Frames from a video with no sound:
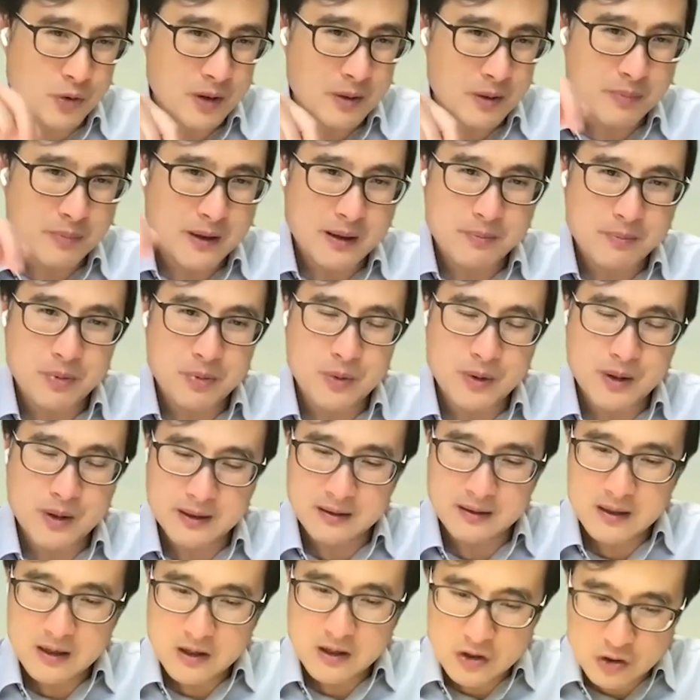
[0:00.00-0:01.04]
point by
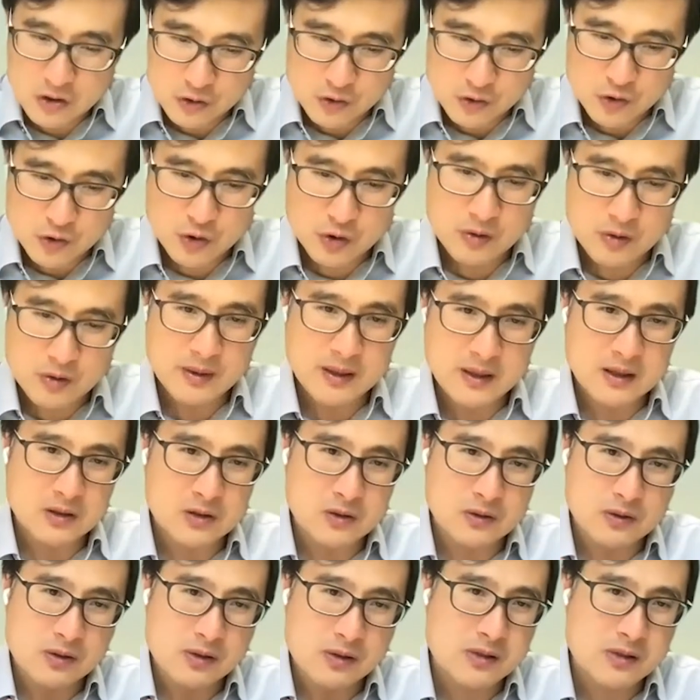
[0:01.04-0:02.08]
point,
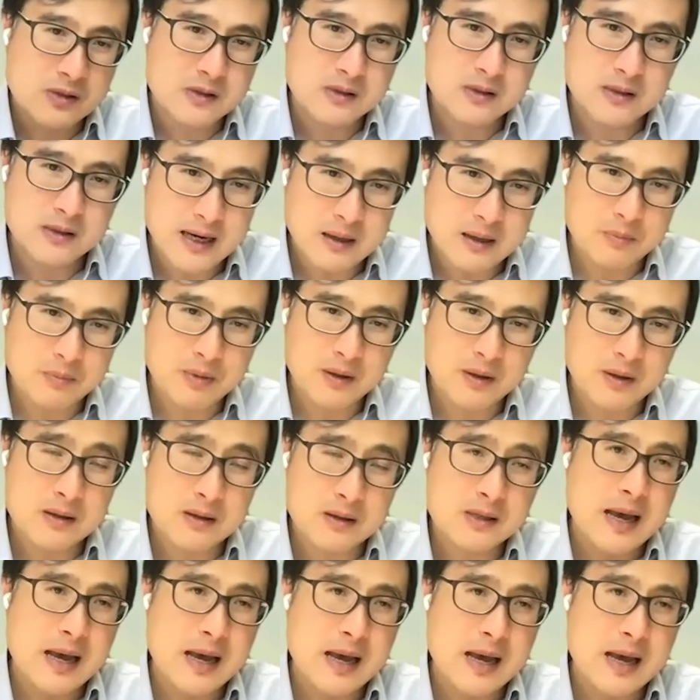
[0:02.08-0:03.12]
contributing to this
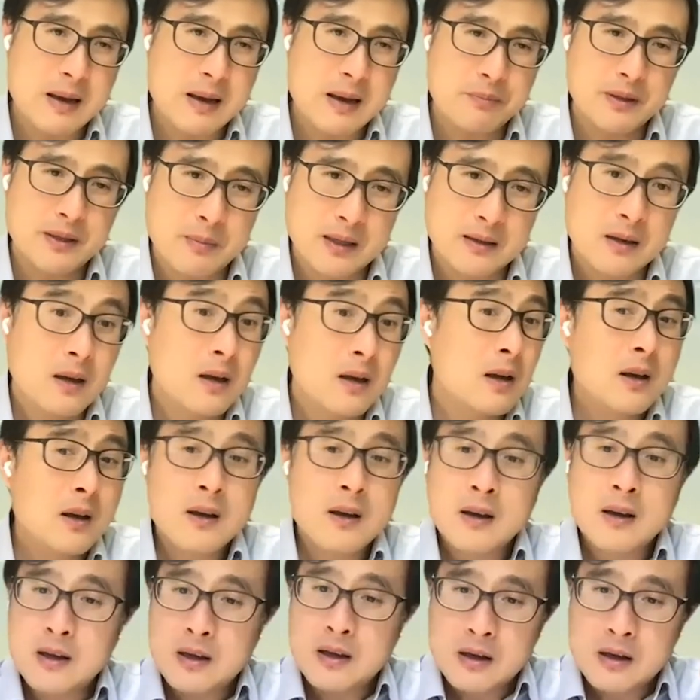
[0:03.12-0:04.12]
diabetes epidemic.